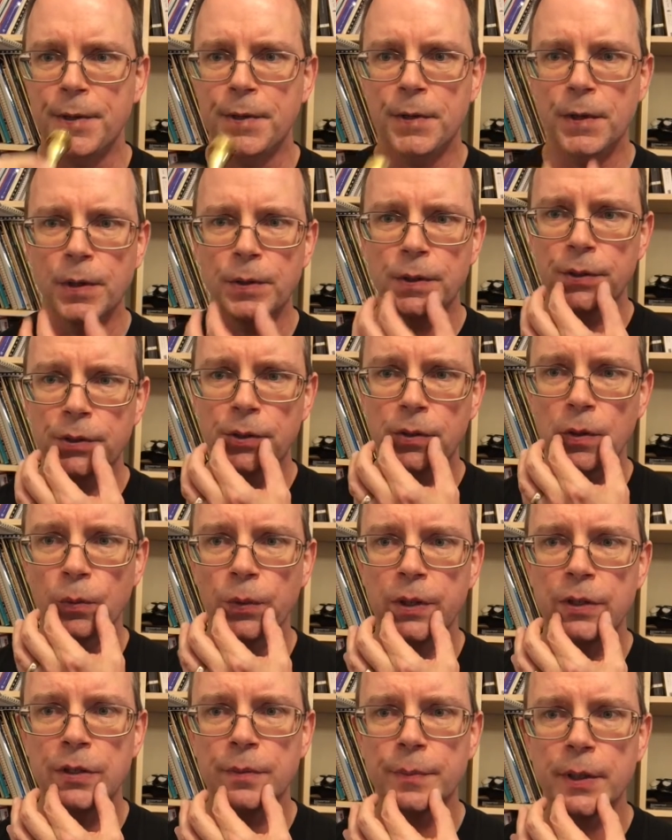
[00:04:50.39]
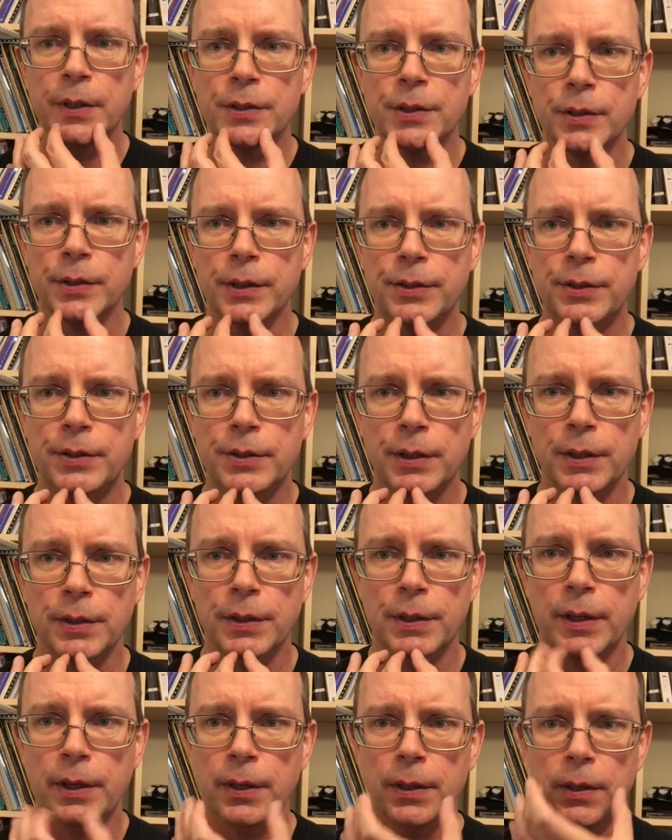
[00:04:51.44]
Notice the ridge of muscle is still
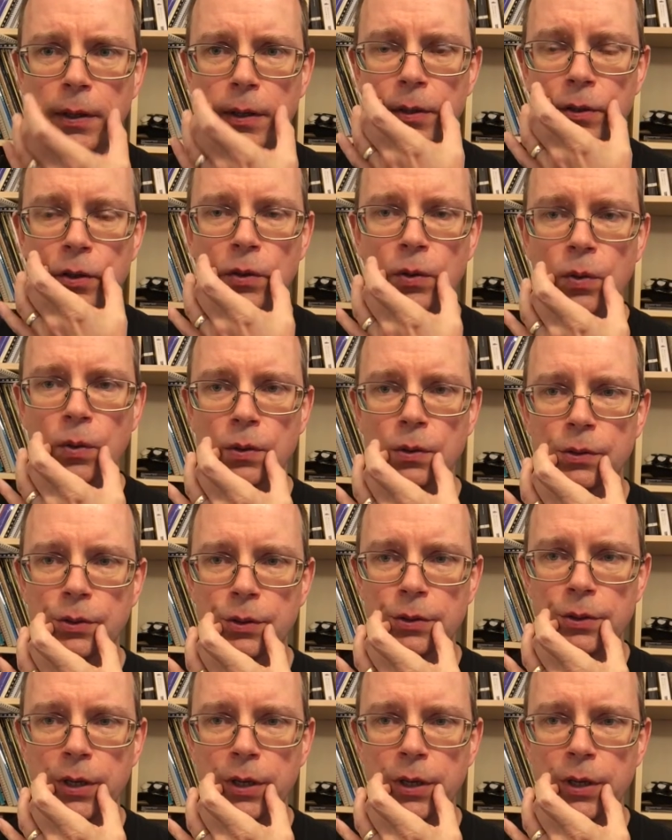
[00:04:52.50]
there. The corners are